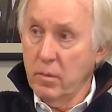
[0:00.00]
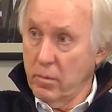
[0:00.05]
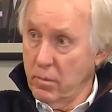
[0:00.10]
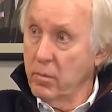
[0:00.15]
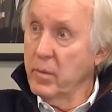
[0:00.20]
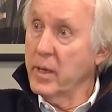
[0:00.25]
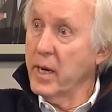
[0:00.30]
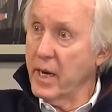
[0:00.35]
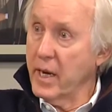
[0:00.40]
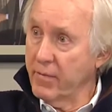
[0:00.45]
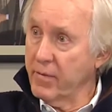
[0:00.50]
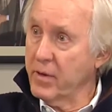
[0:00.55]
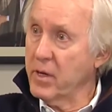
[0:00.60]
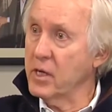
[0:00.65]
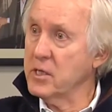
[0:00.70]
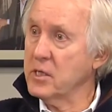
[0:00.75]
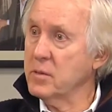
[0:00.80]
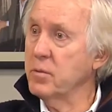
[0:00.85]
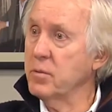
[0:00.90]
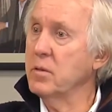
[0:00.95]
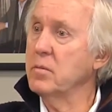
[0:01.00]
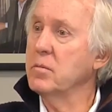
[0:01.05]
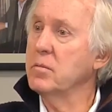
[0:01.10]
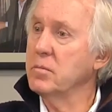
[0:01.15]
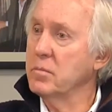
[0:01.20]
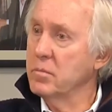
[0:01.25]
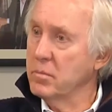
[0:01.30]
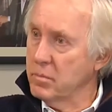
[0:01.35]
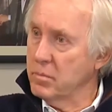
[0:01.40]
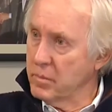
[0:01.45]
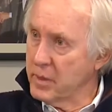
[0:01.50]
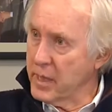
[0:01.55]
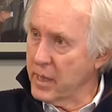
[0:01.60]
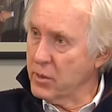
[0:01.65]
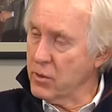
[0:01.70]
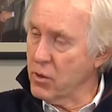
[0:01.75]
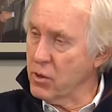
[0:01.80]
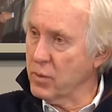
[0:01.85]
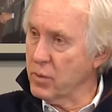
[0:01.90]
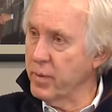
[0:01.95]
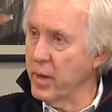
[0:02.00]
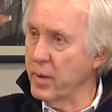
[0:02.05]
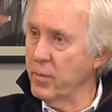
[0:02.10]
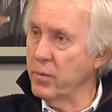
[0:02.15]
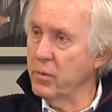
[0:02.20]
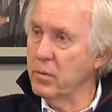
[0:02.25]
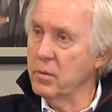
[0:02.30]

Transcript: you got to have a customer, got to talk to people,